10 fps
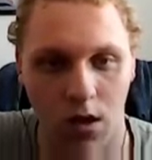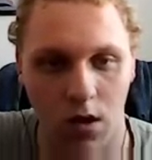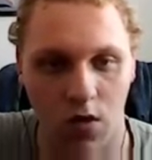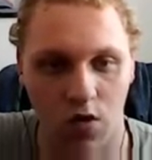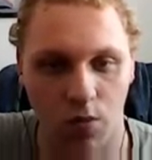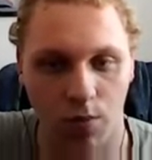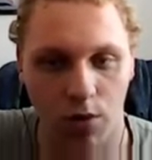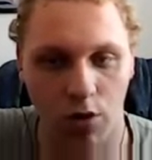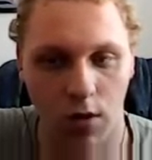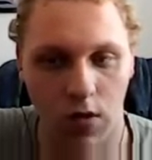So what we
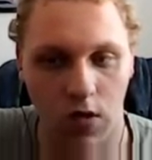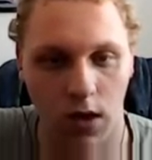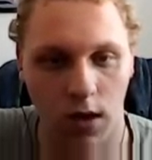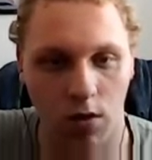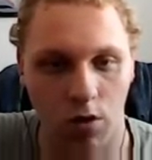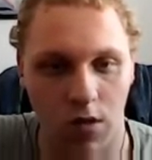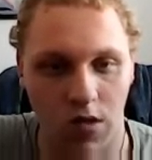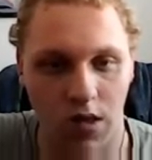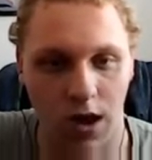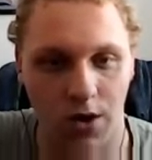should see, it should
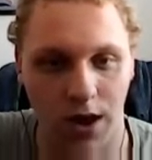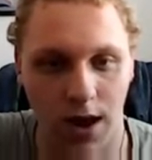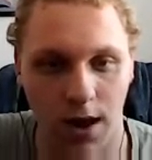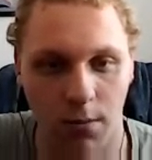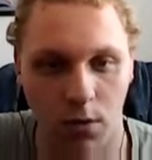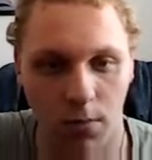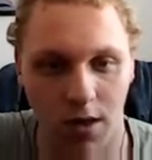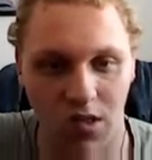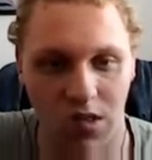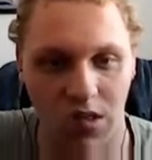say the animal
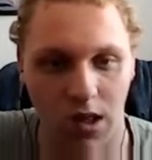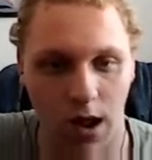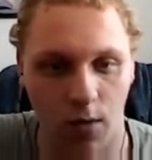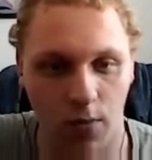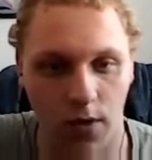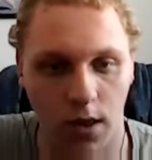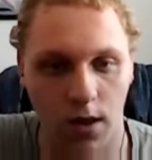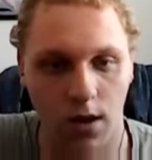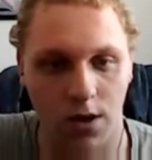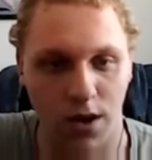makes a sound,
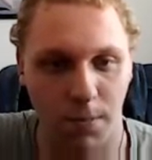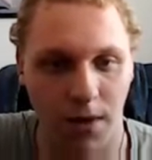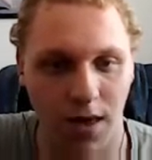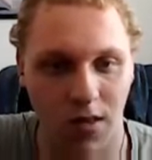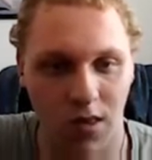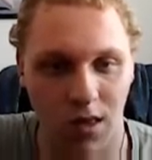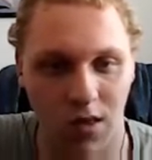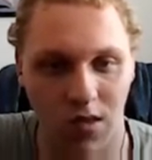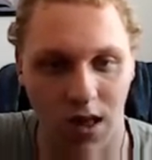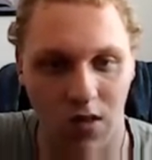the pig
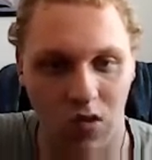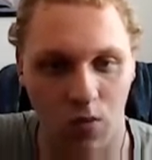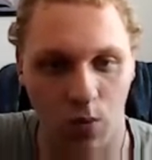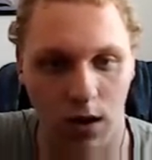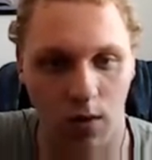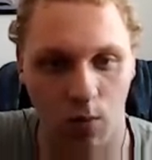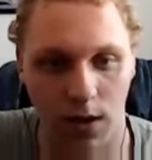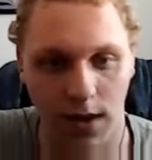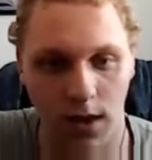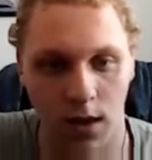says
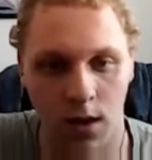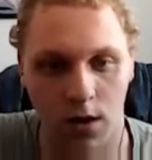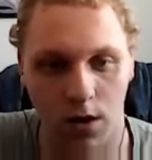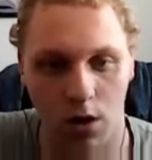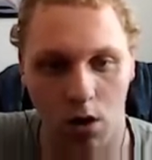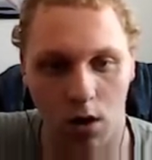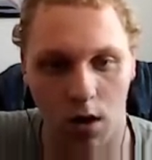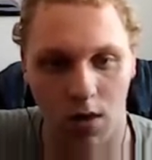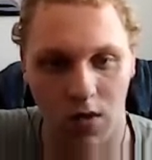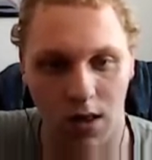wee, the
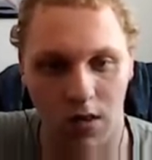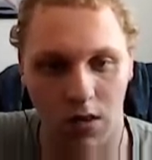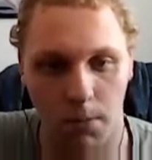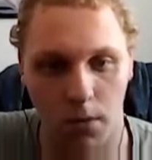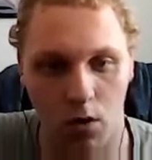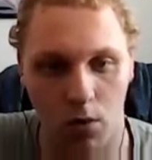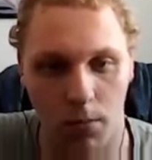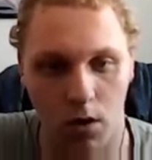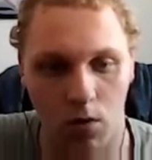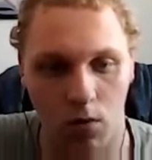dog says bow
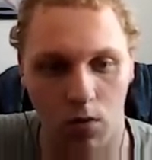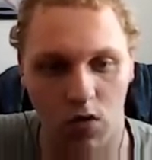bow.